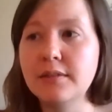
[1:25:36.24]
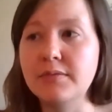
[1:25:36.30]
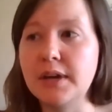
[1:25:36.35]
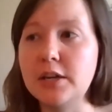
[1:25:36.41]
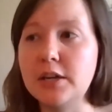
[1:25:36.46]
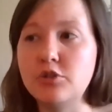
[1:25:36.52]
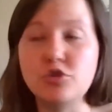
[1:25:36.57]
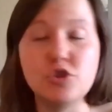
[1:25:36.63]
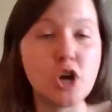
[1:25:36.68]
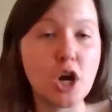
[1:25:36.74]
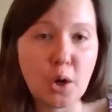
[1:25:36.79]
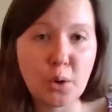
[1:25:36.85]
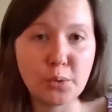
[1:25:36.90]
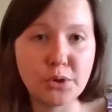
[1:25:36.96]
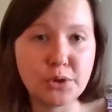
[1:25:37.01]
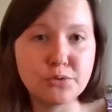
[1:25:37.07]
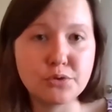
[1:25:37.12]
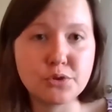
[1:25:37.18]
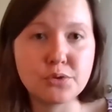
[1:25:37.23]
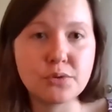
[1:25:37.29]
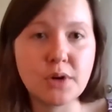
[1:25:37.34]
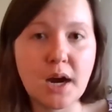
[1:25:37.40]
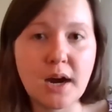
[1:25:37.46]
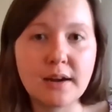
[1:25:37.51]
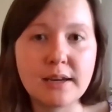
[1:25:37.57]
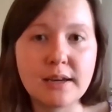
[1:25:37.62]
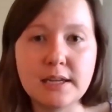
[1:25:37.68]
then no, you do
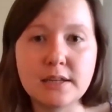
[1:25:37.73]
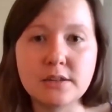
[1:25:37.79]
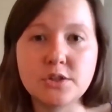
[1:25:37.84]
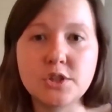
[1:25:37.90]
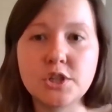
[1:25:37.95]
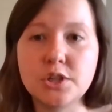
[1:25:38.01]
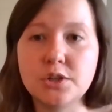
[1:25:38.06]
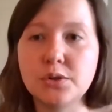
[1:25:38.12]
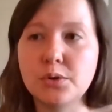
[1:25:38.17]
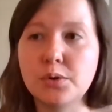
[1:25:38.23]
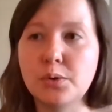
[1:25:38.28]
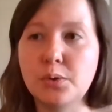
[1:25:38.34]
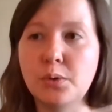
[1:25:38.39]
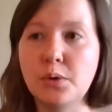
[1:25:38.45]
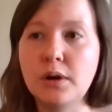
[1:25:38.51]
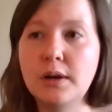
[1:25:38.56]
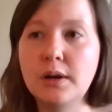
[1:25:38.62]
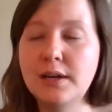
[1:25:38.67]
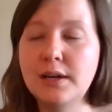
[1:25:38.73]
not need to.